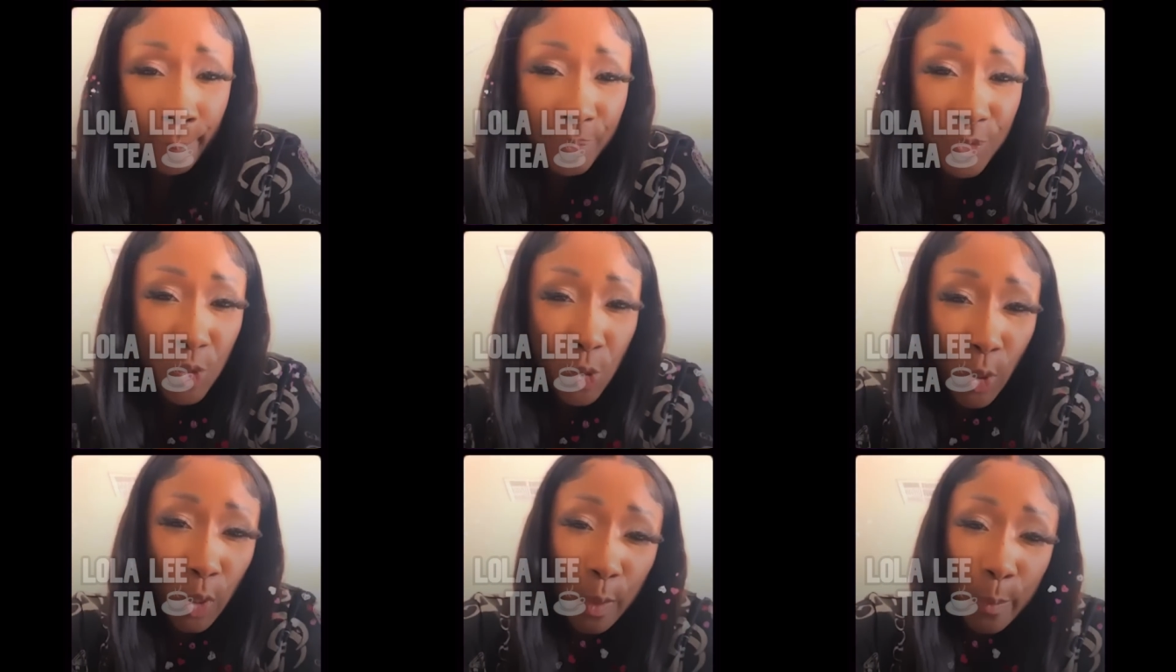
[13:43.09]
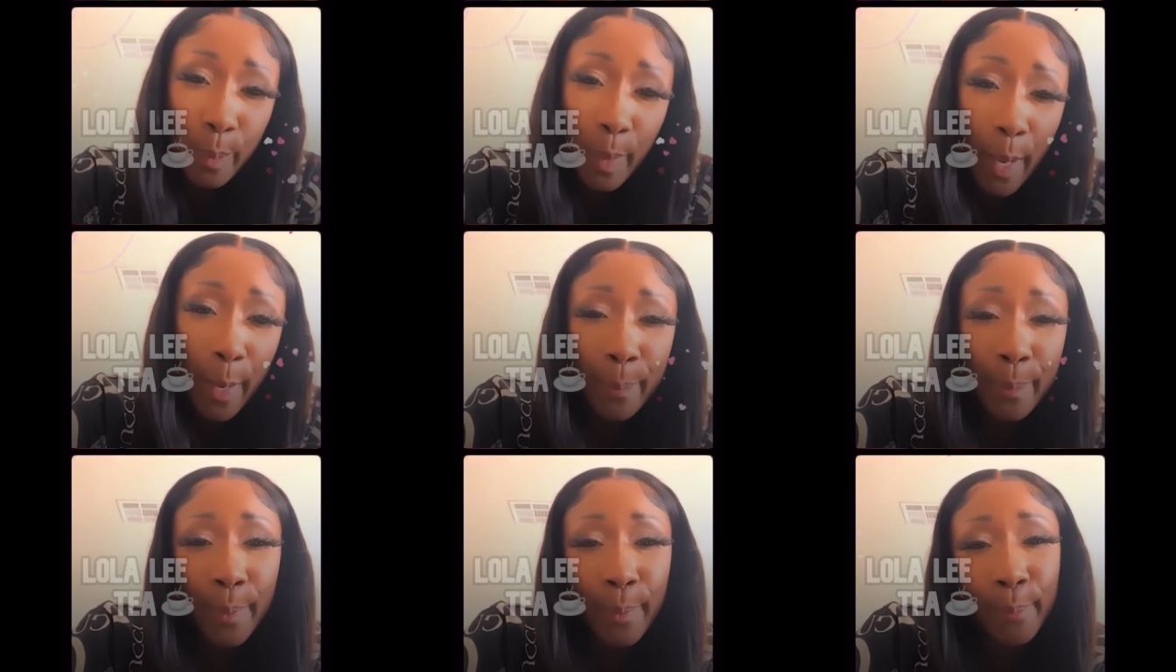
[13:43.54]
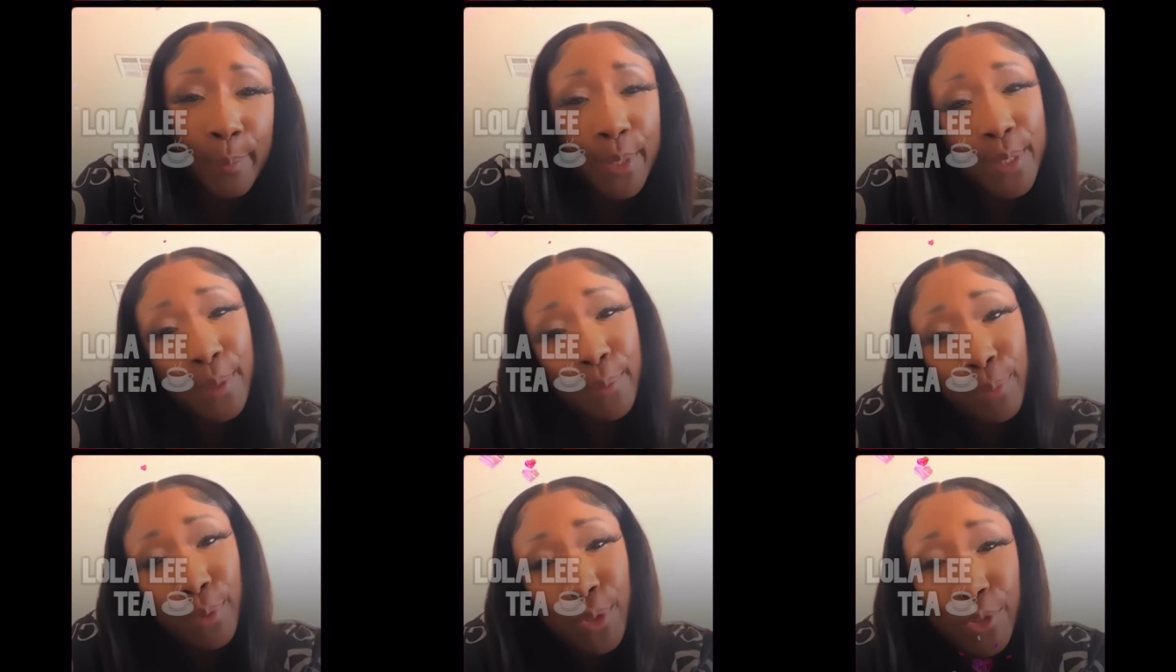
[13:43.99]
toilet paper
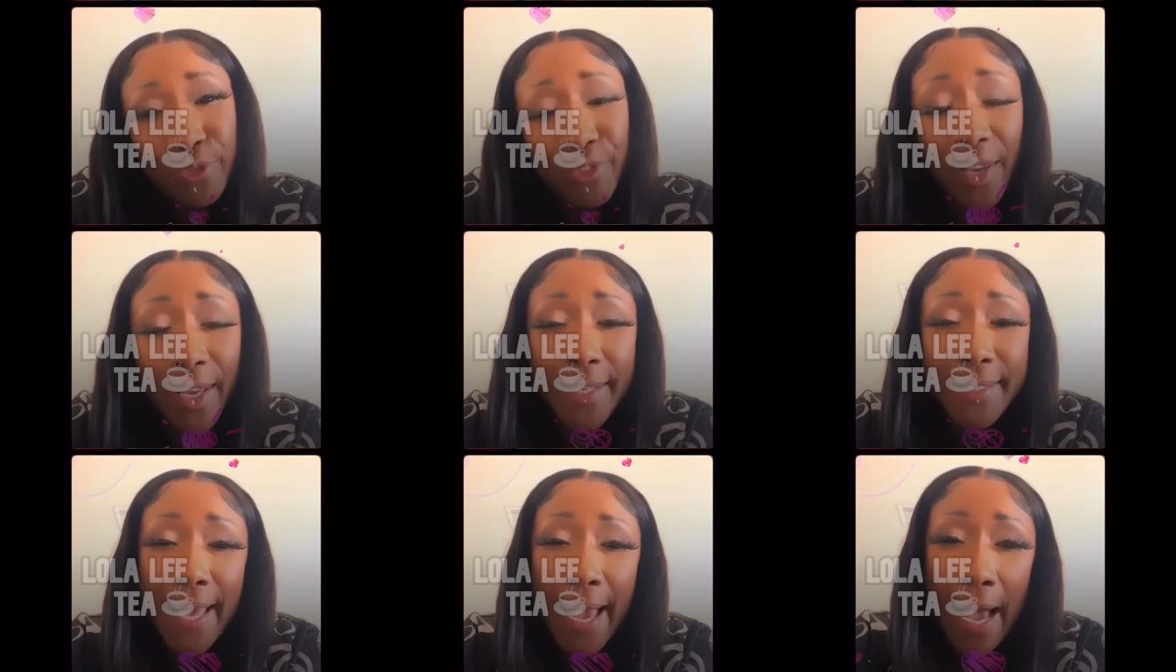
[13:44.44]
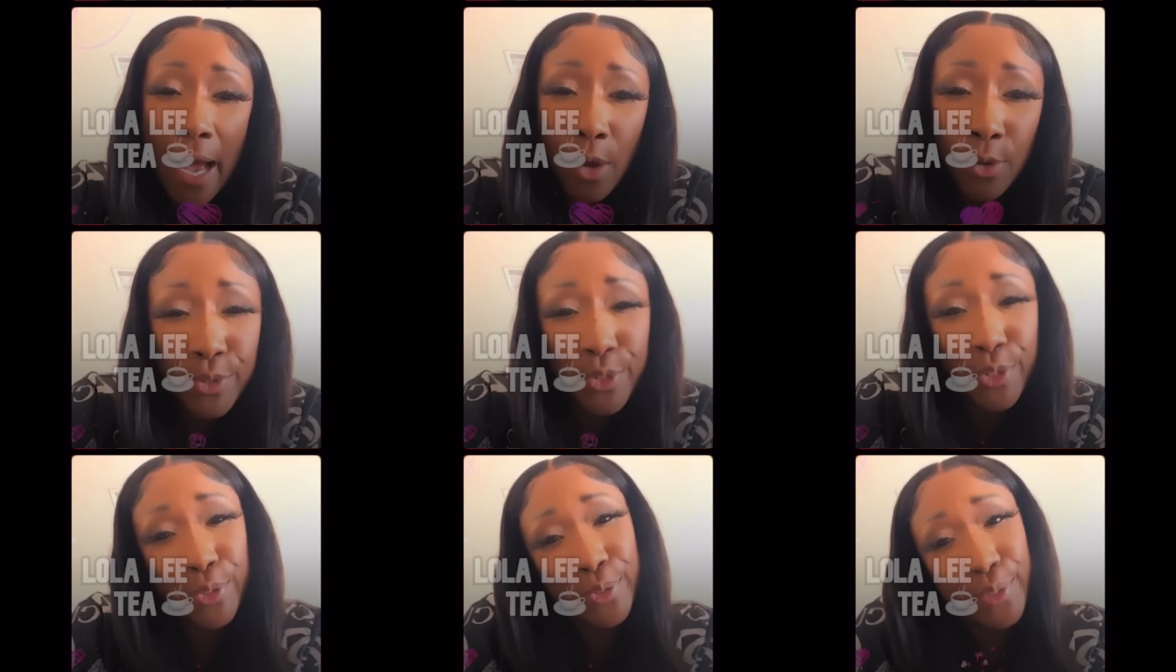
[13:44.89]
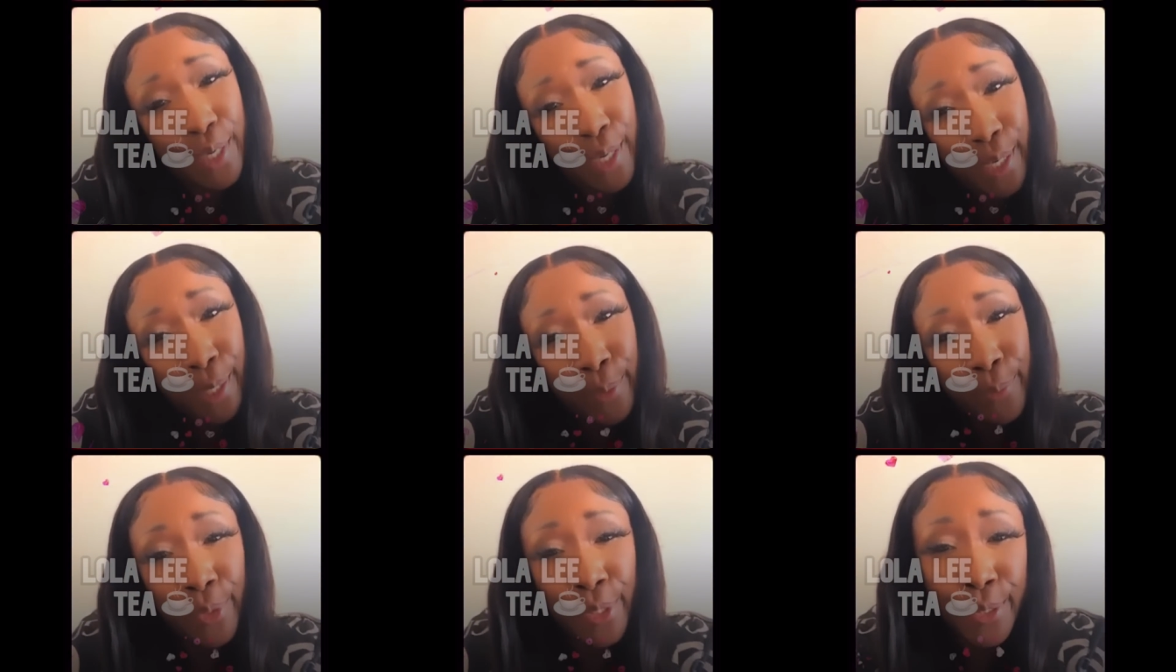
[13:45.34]
Mr. Blueface house or
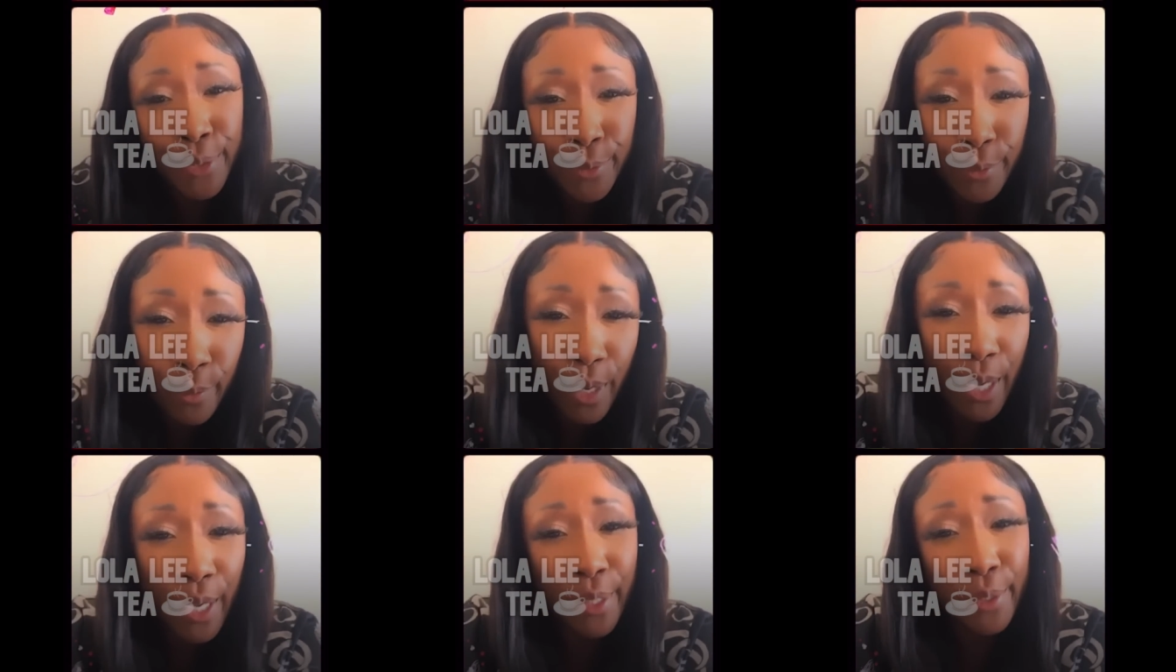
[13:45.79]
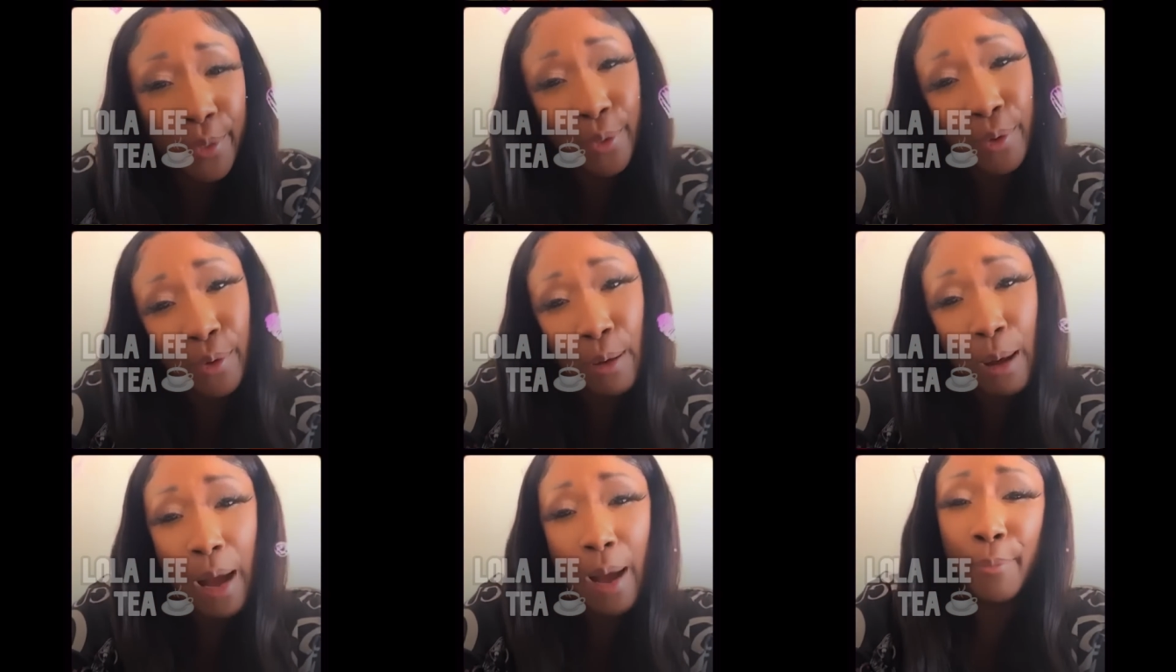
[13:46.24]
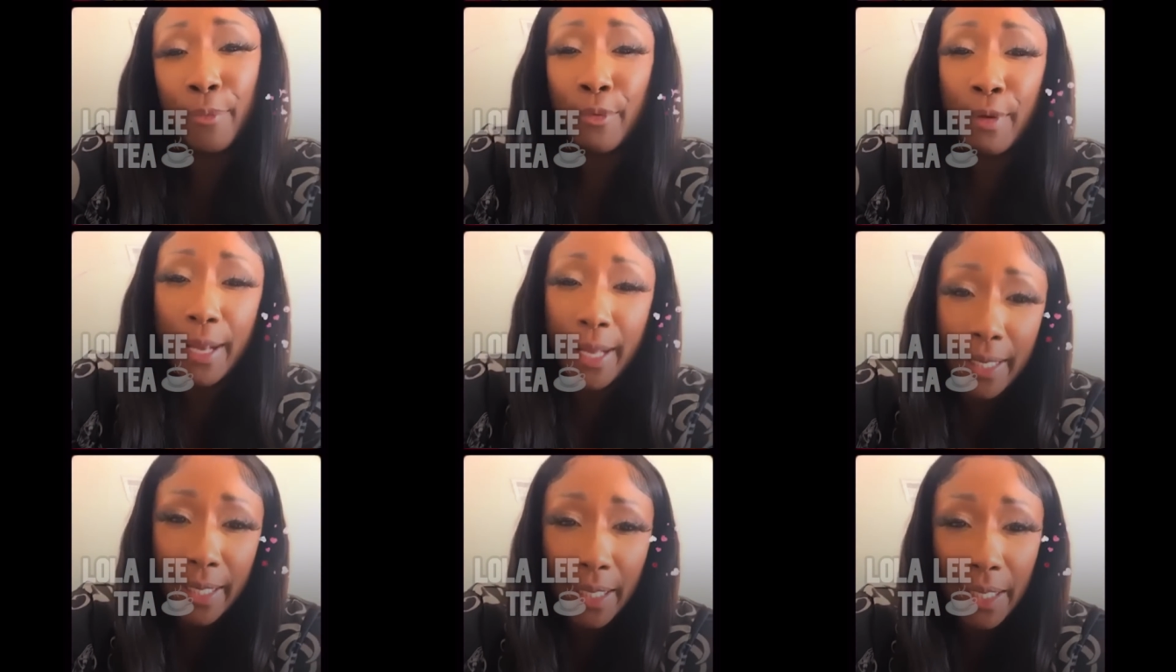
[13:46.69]
not. Where you at, girl? I'm
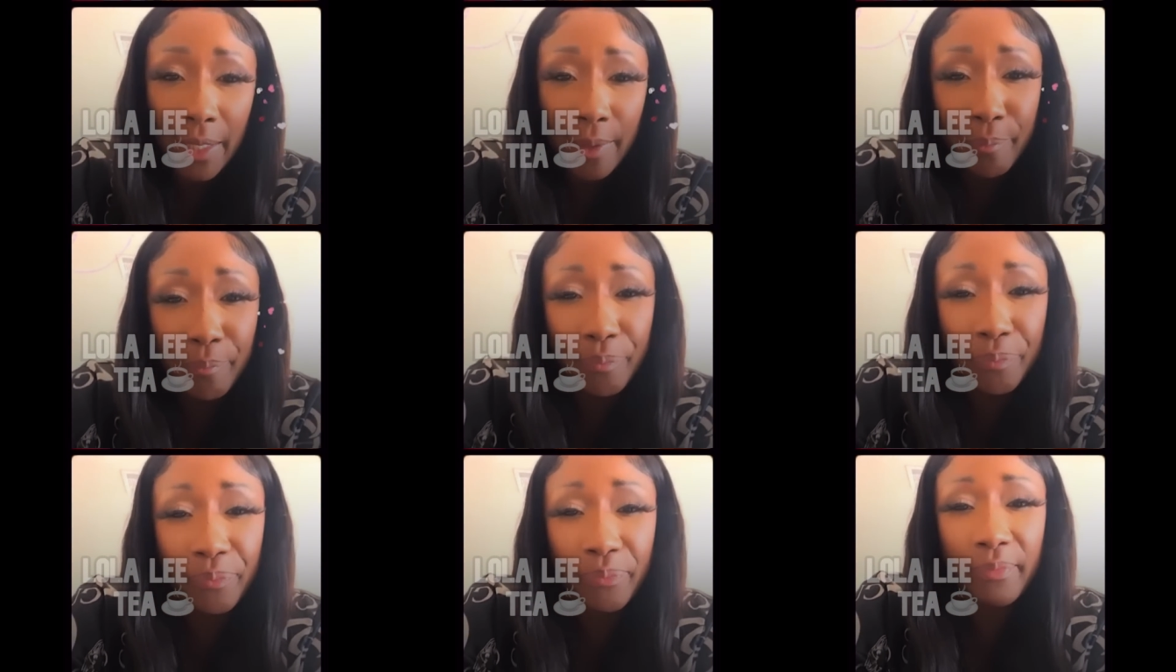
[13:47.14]
ready.